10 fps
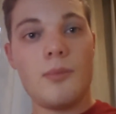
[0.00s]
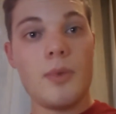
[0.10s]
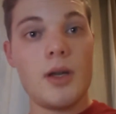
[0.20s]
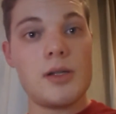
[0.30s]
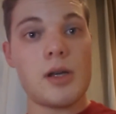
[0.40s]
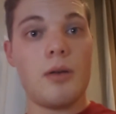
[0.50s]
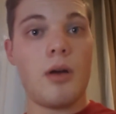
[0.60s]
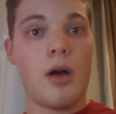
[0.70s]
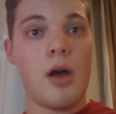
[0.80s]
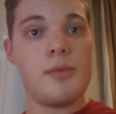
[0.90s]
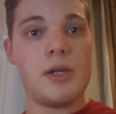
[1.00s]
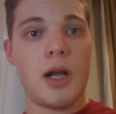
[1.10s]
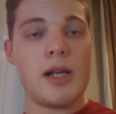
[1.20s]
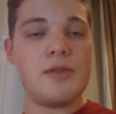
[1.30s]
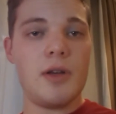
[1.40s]
So I hope you like
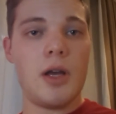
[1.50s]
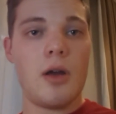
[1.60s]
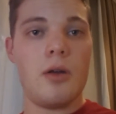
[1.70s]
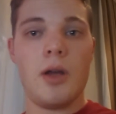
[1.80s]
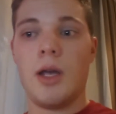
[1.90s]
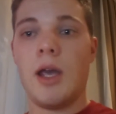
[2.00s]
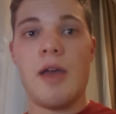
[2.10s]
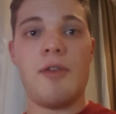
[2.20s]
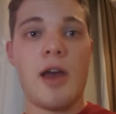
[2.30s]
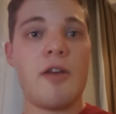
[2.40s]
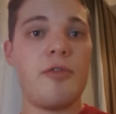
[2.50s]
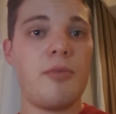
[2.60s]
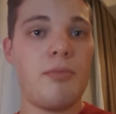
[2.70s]
this video. If you have,